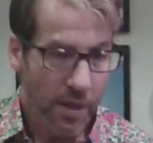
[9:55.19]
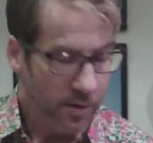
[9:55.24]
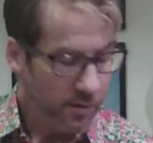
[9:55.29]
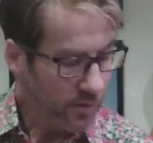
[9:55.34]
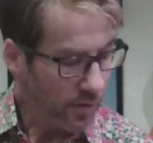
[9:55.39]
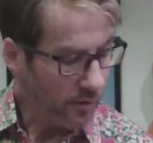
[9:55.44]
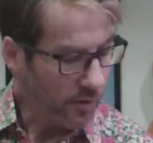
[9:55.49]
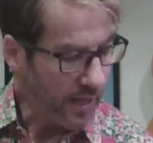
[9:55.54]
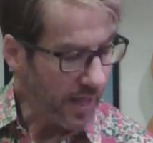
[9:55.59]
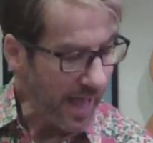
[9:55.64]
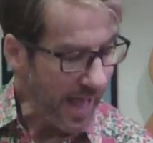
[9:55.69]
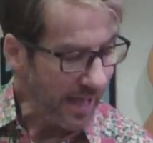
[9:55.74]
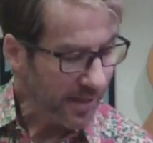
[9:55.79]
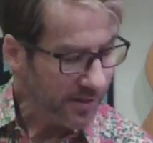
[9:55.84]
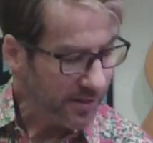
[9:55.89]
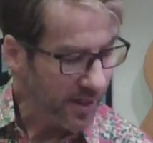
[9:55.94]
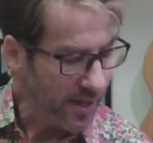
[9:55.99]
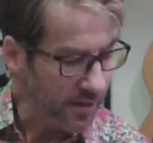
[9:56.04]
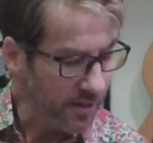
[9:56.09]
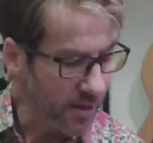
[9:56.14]
So the
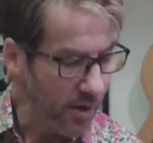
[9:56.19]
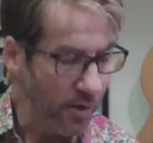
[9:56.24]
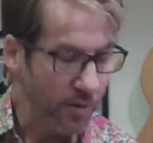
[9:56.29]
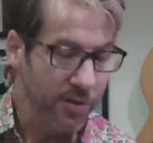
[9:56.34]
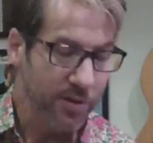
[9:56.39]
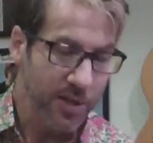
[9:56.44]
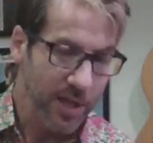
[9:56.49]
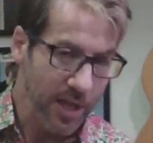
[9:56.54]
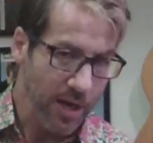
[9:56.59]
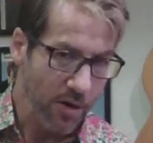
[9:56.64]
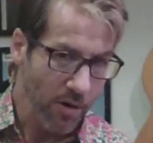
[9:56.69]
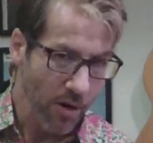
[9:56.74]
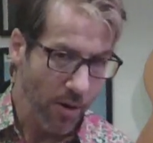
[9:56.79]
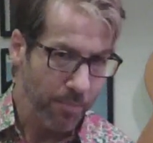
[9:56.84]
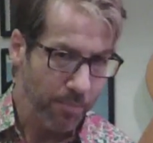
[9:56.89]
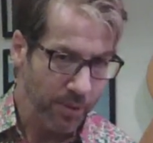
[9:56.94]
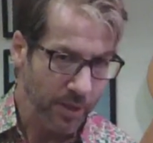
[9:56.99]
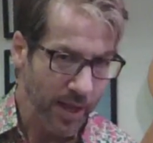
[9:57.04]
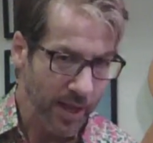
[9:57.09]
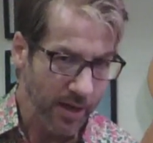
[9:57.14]
accent notes here are
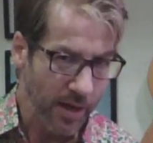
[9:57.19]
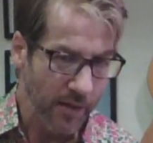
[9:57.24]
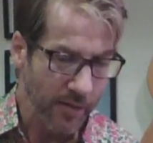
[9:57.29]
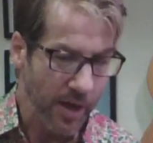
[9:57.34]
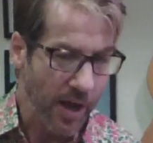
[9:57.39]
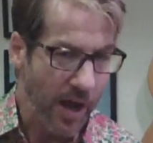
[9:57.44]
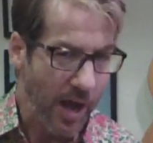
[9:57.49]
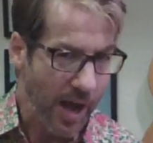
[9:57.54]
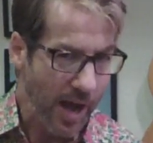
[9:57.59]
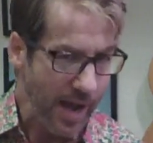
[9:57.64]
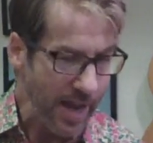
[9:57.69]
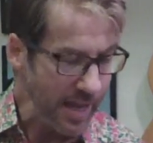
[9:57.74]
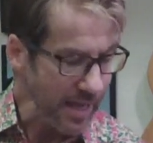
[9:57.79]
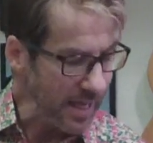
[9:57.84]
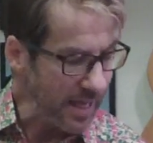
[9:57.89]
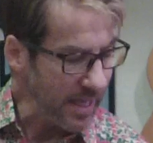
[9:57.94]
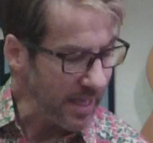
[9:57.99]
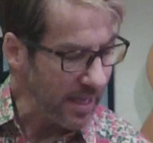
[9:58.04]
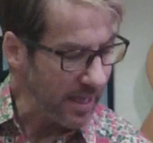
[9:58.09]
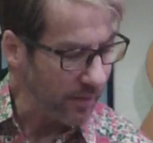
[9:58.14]
played on the high
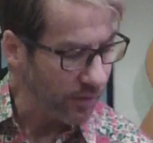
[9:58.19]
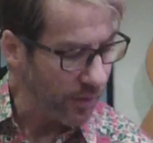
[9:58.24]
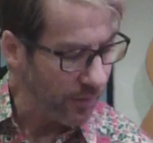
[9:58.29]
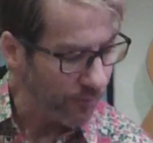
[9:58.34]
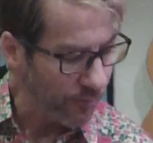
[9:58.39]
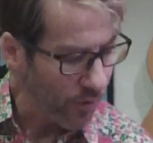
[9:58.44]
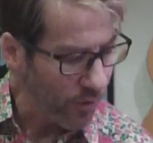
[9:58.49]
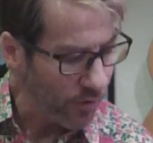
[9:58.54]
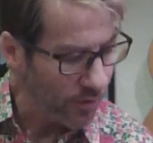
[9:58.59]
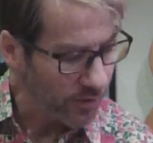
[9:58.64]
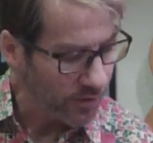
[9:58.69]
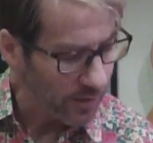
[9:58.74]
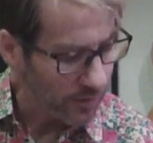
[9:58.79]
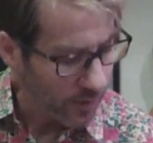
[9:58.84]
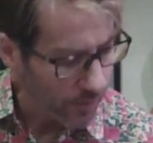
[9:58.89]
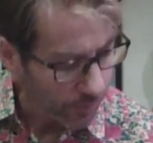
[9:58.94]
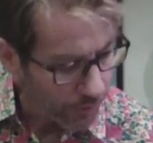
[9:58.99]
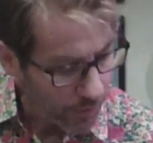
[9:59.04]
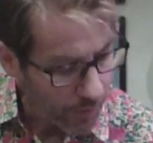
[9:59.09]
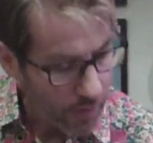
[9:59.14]
E at the first and
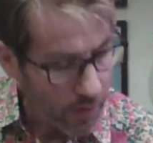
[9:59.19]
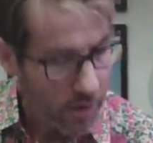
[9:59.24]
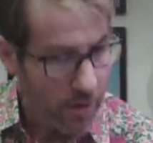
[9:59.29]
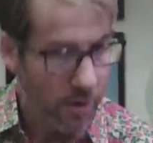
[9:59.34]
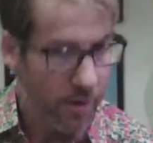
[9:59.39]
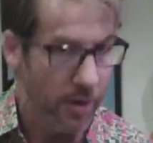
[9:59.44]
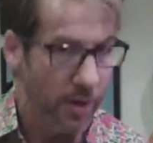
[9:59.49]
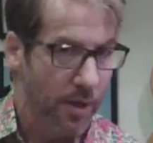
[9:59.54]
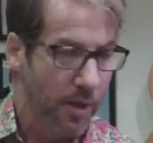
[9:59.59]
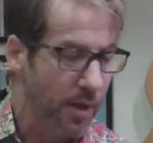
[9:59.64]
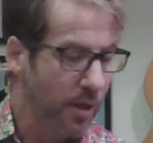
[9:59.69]
the third.